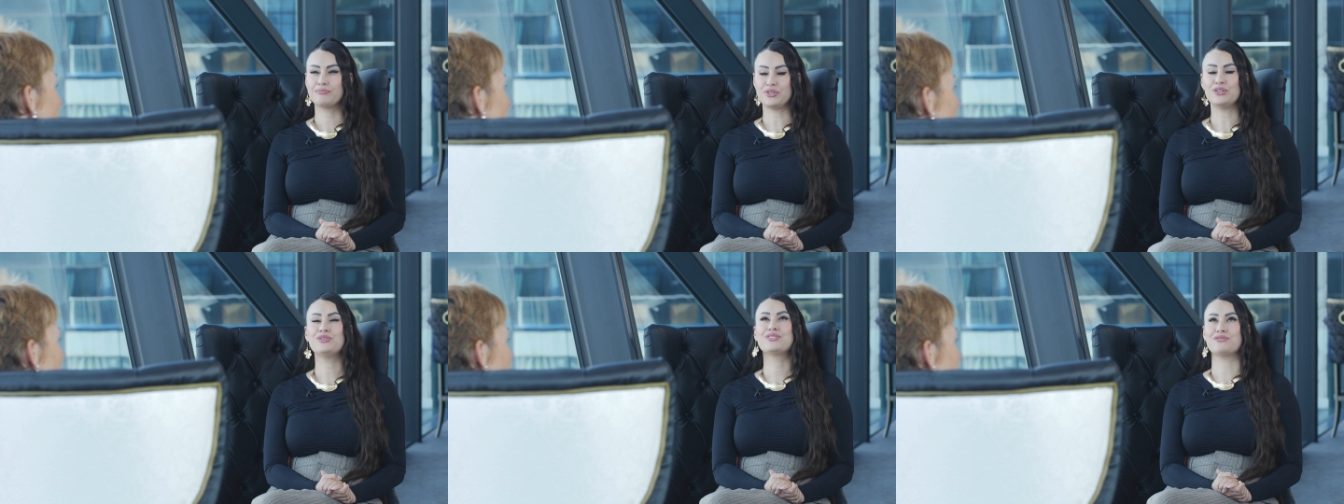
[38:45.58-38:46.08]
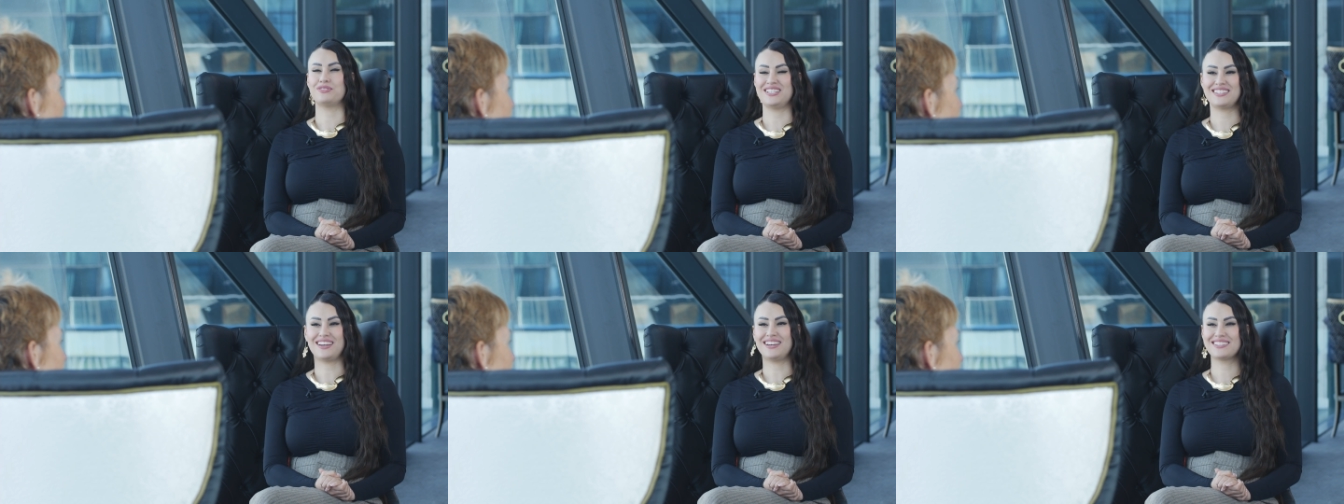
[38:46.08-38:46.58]
Beautifully
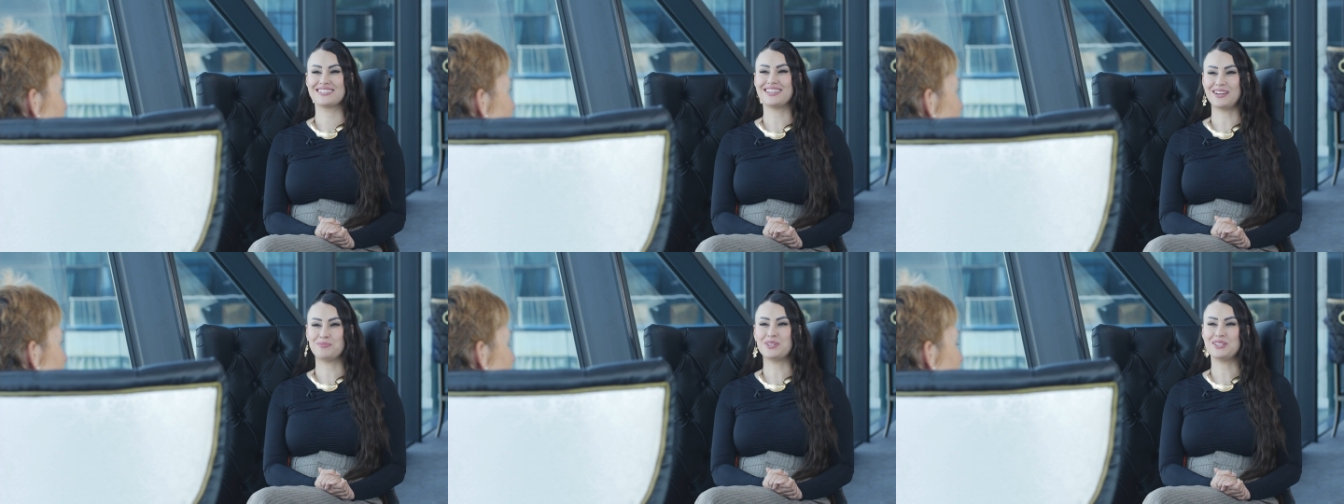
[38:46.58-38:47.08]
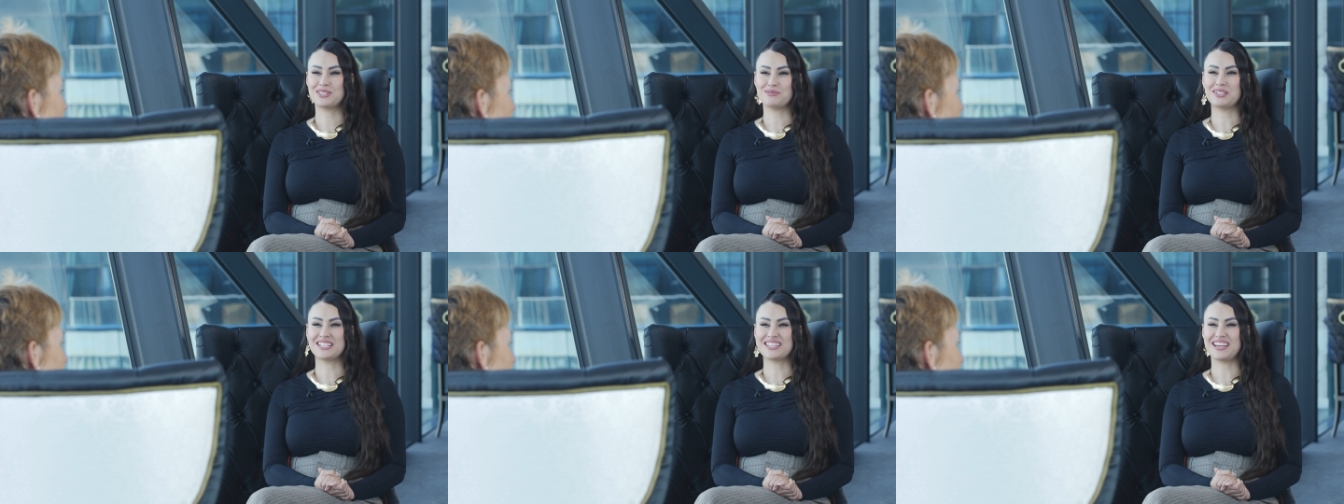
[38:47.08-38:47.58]
said. Yeah,
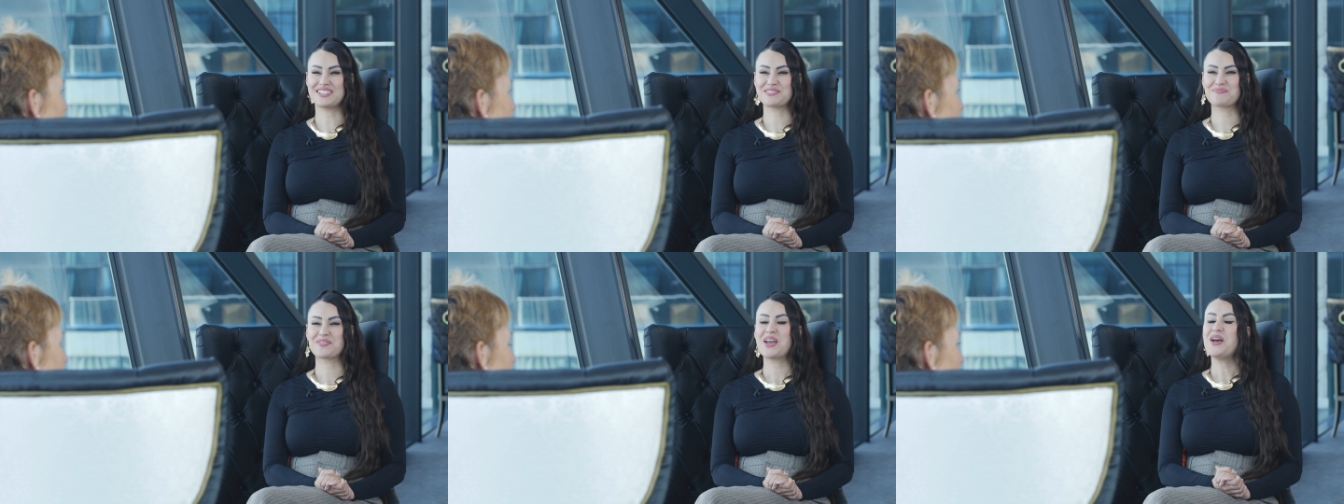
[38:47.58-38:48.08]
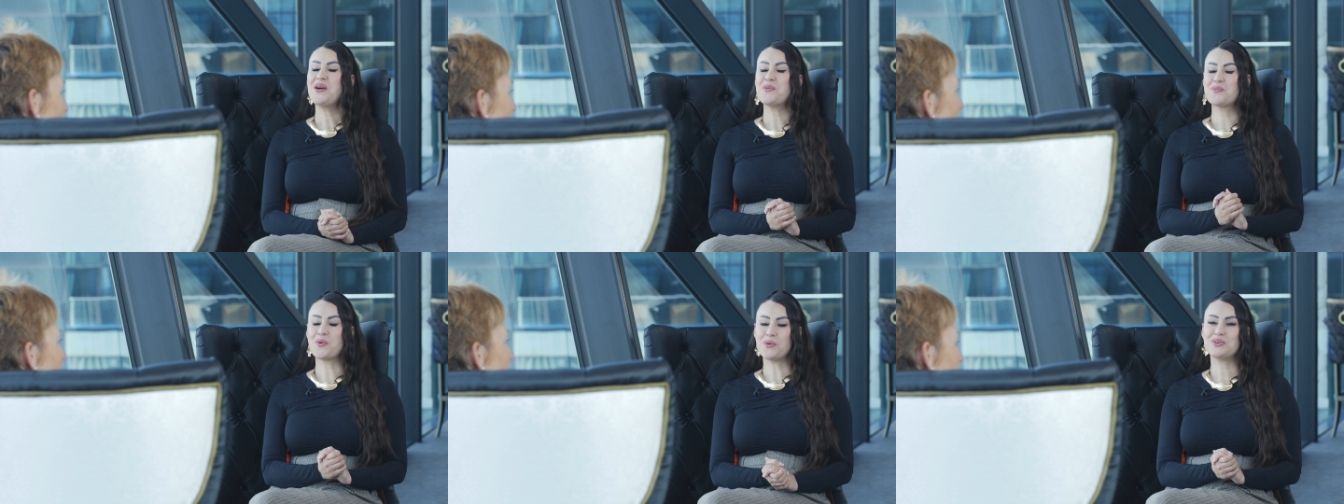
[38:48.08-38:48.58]
beautifully said.
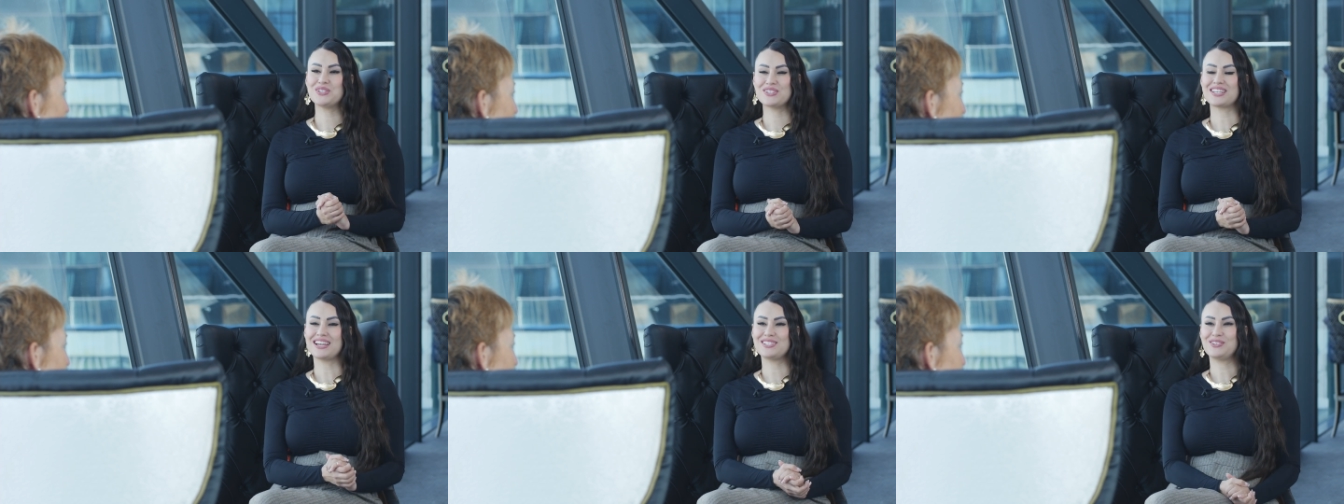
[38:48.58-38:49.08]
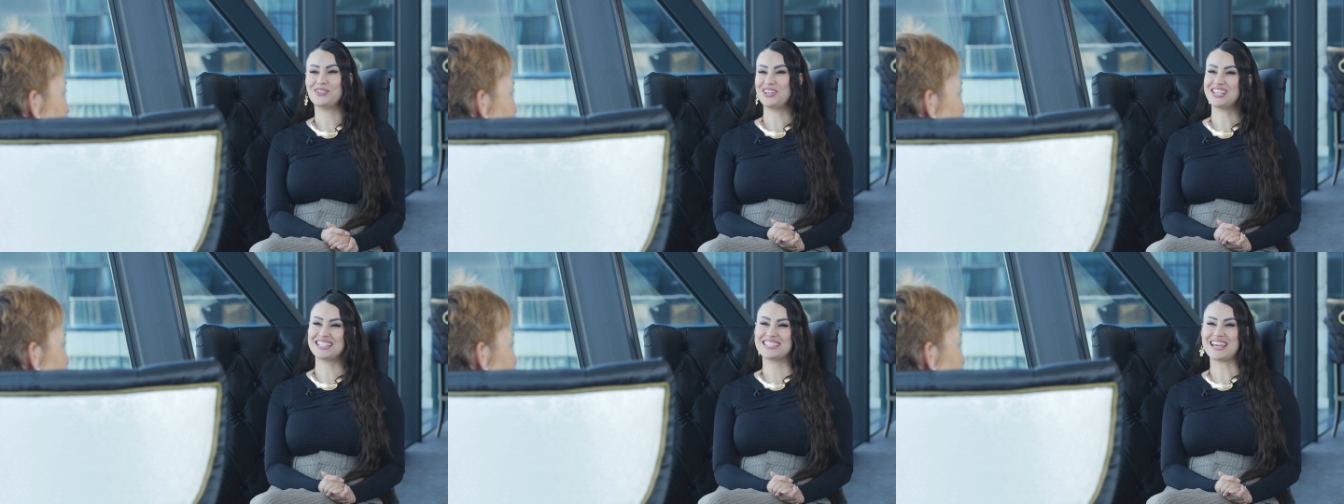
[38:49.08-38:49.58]
What would you say to your
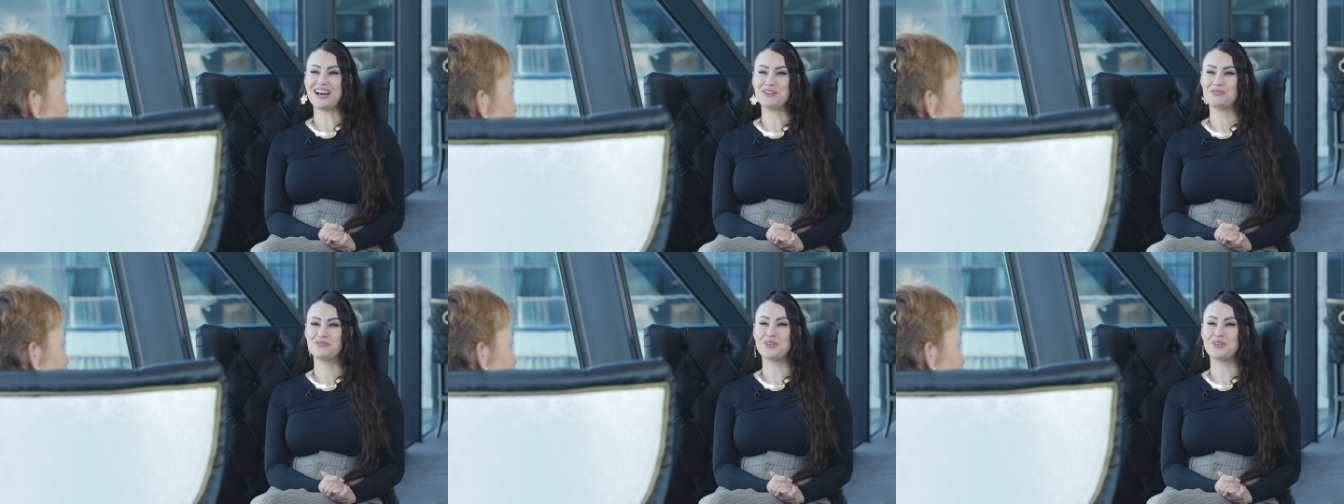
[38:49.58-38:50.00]
younger self